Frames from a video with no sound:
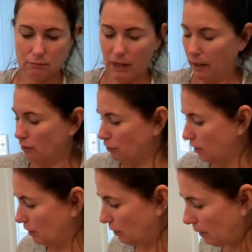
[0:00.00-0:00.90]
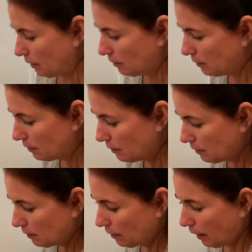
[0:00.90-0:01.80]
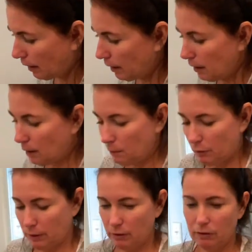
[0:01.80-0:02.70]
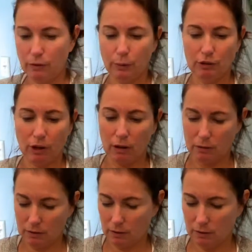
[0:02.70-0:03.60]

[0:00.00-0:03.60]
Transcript: Actually, you know what? I am going to switch out.